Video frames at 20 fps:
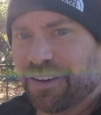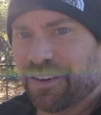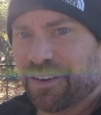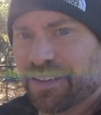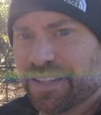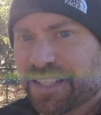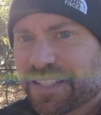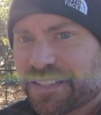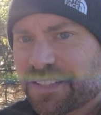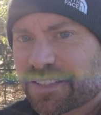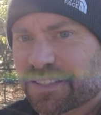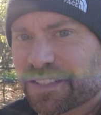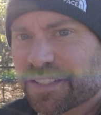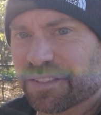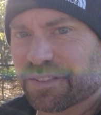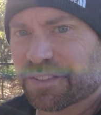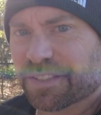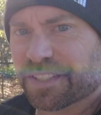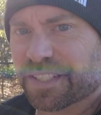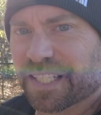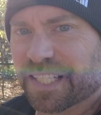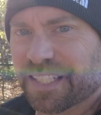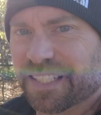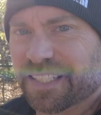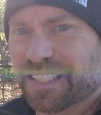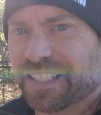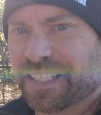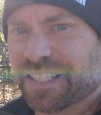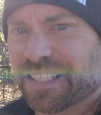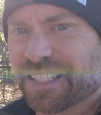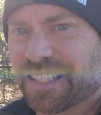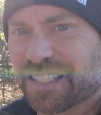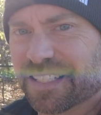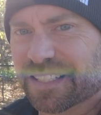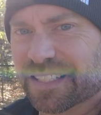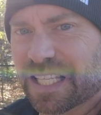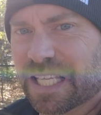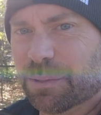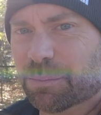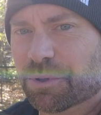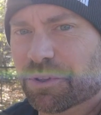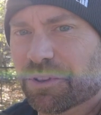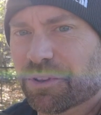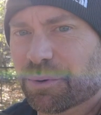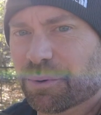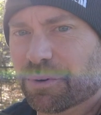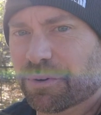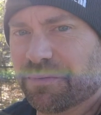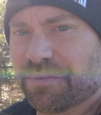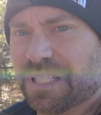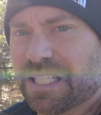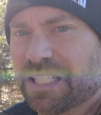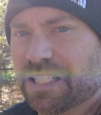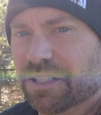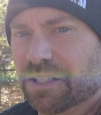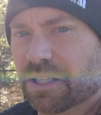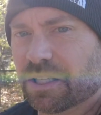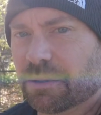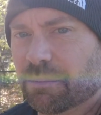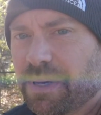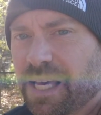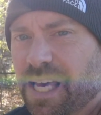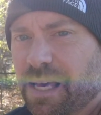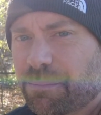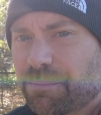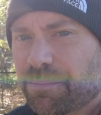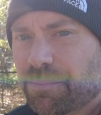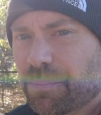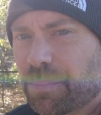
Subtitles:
Oh, this looks interesting. It's labeled the Ravine on the map.